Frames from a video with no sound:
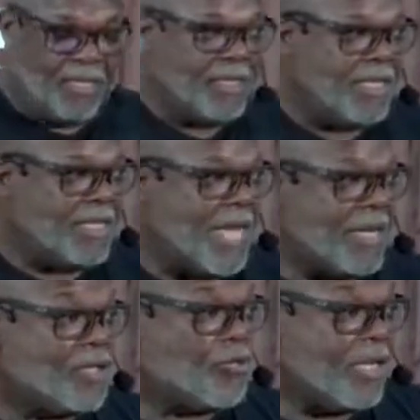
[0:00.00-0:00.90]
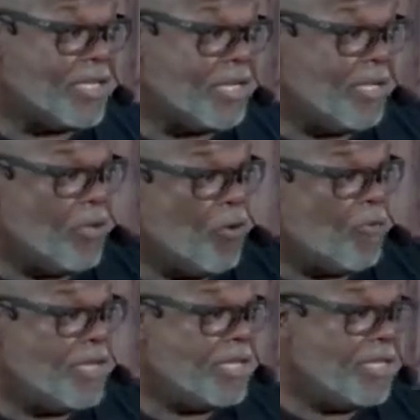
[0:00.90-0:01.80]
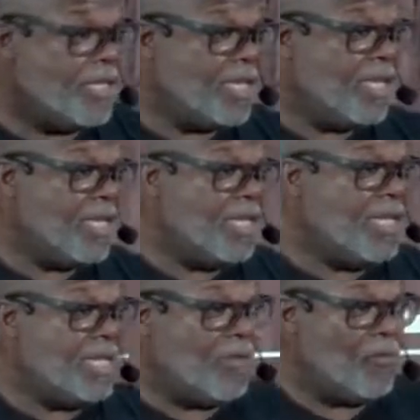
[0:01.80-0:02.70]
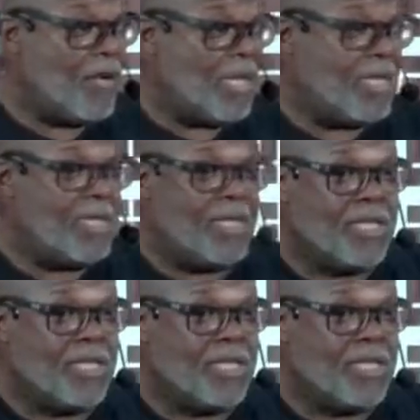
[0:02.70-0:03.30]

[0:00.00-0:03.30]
they're not addressing COVID in any way,